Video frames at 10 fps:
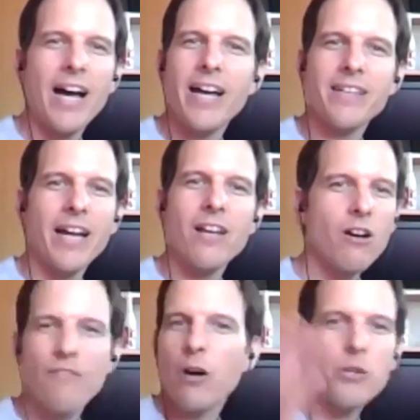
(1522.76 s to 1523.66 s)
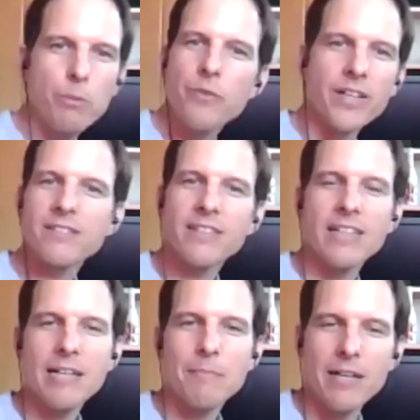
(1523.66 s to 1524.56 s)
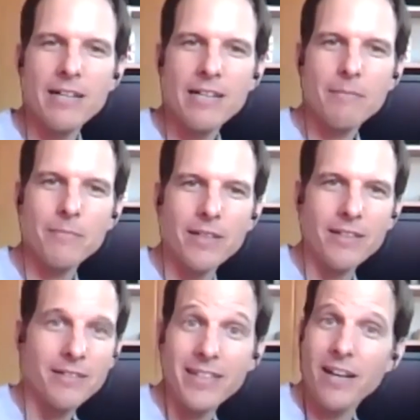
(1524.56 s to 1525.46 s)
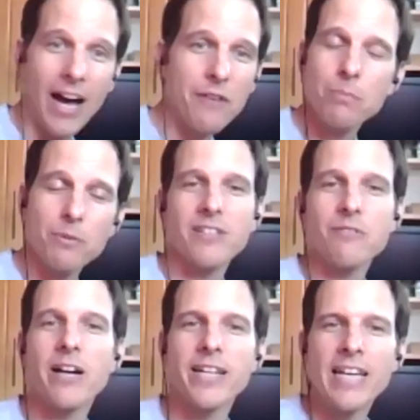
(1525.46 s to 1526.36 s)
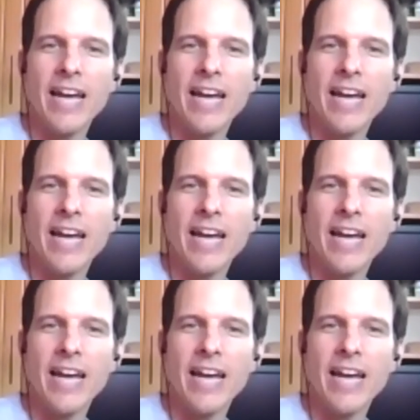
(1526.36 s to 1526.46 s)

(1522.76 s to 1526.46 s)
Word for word: I love how you put this. Um, um, 100% right.